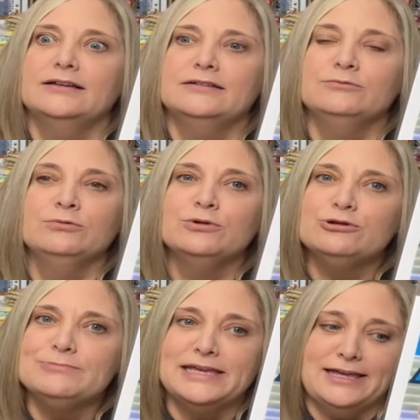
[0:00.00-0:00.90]

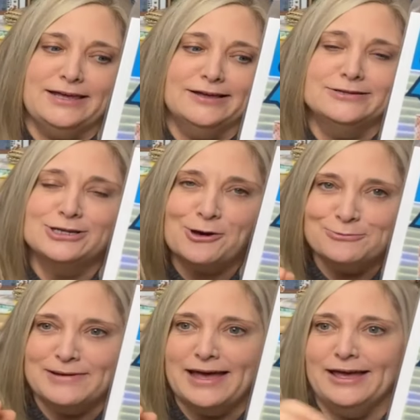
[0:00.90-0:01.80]
roomy
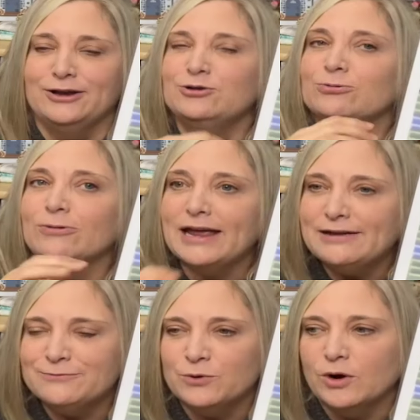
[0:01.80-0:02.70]
tote bag,
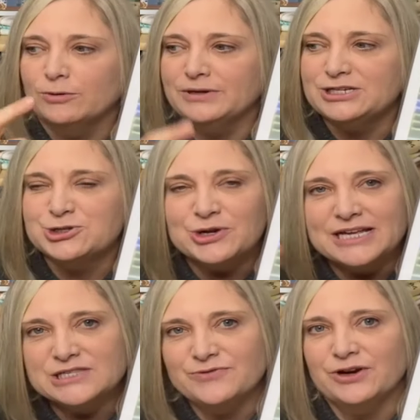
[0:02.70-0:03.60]
great for
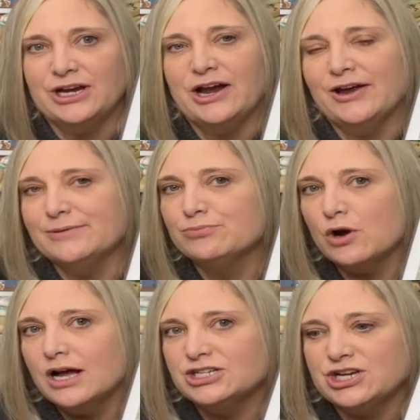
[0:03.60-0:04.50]
retreats, for carrying
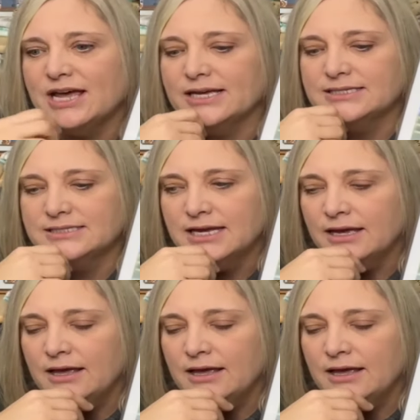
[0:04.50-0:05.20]
projects.